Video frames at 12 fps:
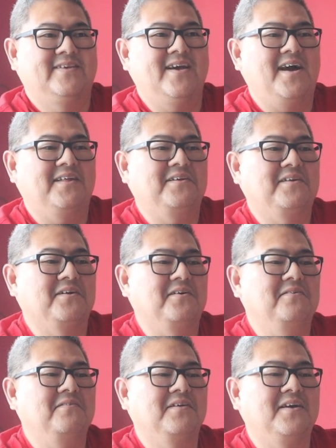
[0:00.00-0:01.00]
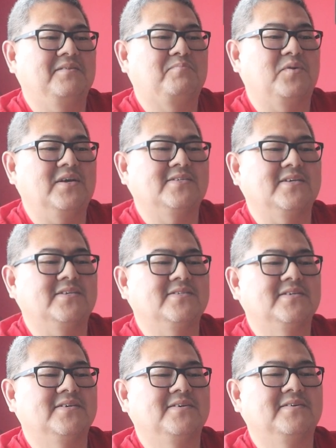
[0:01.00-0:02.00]
Yeah, there you go. it
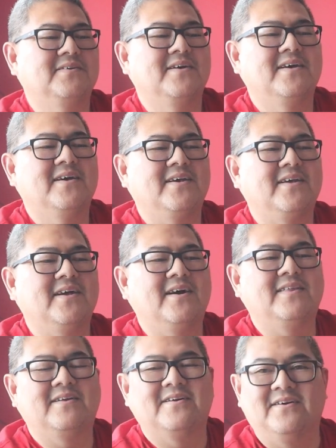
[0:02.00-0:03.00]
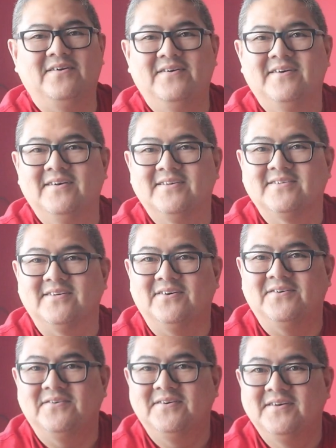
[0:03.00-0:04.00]
presses. Yeah, there you go.
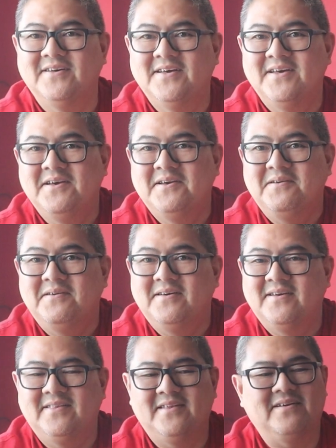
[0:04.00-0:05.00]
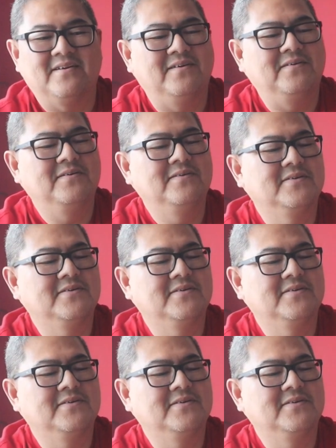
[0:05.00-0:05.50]
So there you go.